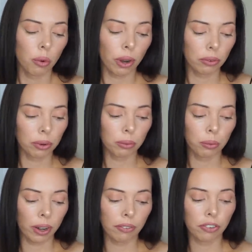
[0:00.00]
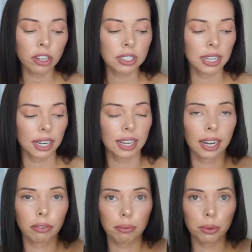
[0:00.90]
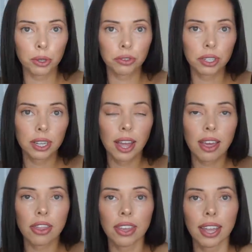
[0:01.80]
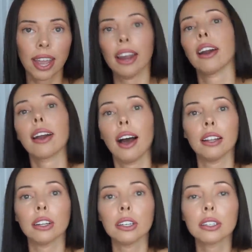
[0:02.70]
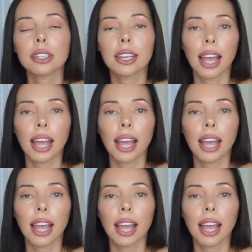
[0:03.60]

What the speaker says: When I first did it and I removed the hair color,